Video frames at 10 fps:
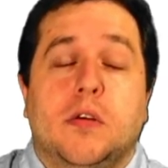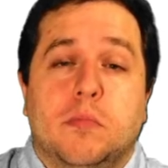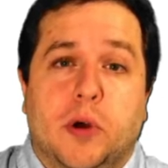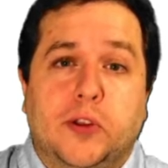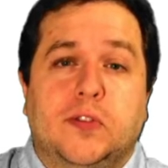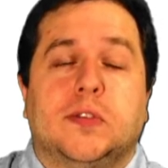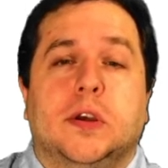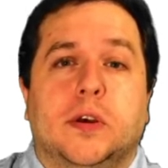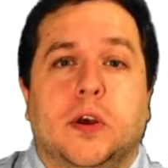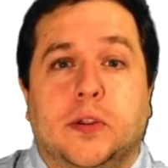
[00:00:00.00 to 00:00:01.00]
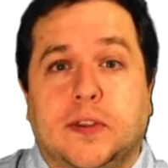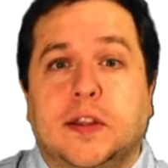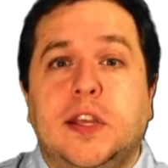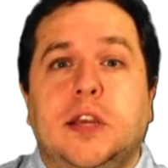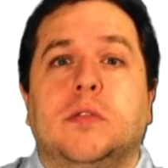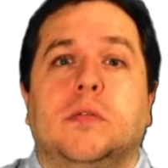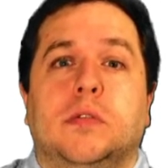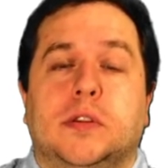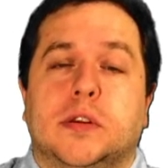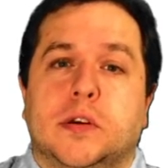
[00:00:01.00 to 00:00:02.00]
but a technique
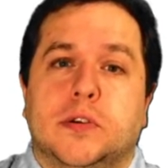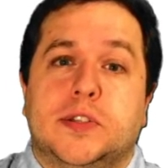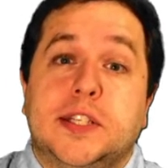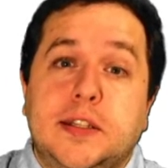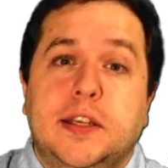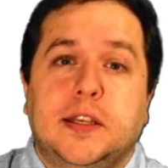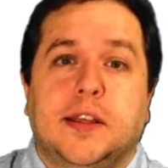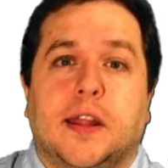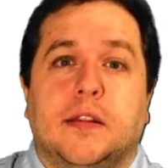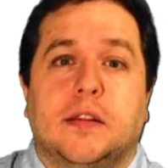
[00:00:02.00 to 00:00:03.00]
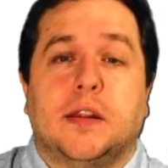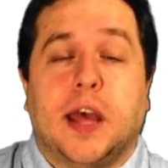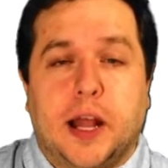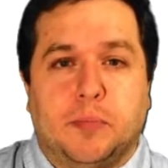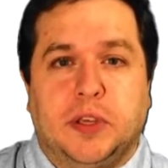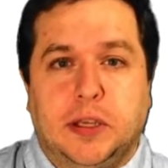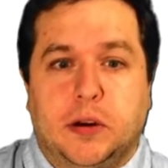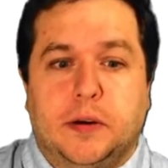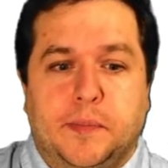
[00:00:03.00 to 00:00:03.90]
called seeding can help here.